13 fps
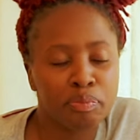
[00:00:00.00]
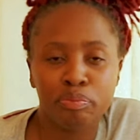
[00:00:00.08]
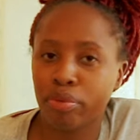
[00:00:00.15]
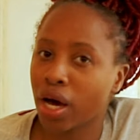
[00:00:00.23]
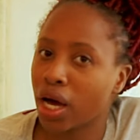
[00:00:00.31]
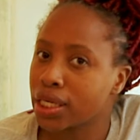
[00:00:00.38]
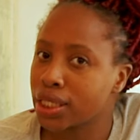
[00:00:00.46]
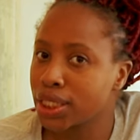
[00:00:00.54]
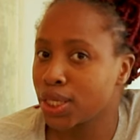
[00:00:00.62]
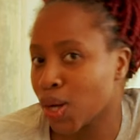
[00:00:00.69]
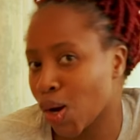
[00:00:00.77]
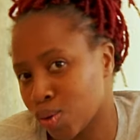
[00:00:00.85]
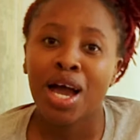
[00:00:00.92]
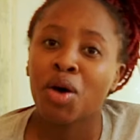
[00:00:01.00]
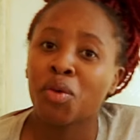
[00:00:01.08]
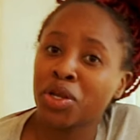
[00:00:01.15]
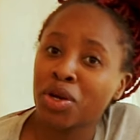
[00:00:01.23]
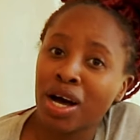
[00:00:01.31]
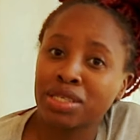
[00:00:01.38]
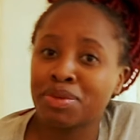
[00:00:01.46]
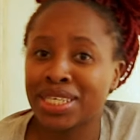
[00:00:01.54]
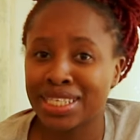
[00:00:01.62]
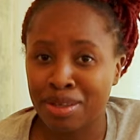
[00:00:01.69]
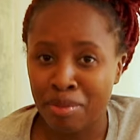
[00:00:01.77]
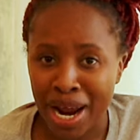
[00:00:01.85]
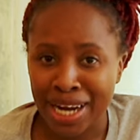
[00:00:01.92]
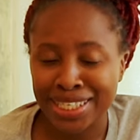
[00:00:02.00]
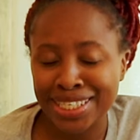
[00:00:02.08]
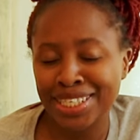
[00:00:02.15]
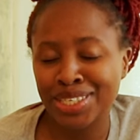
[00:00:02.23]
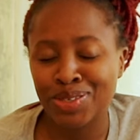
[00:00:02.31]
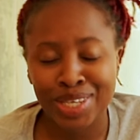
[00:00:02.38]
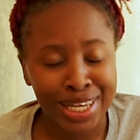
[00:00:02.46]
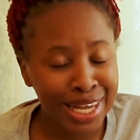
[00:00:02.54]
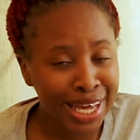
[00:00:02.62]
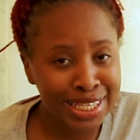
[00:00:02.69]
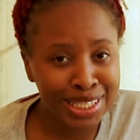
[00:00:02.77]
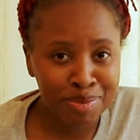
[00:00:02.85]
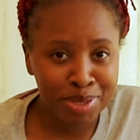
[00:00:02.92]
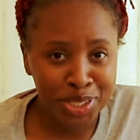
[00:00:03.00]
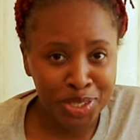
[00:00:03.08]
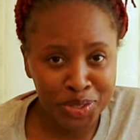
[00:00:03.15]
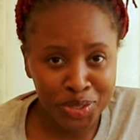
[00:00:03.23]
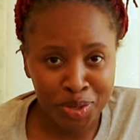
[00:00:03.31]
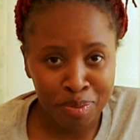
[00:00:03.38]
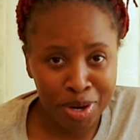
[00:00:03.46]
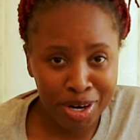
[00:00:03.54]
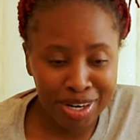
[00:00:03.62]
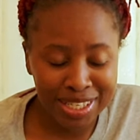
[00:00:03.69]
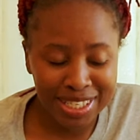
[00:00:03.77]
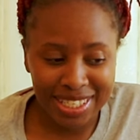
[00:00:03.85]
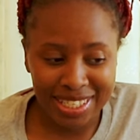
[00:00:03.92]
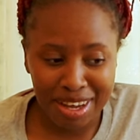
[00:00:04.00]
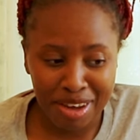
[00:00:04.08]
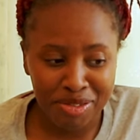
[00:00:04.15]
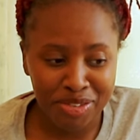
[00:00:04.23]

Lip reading: But you know, when your husband does the branding, you get like special perks and stuff.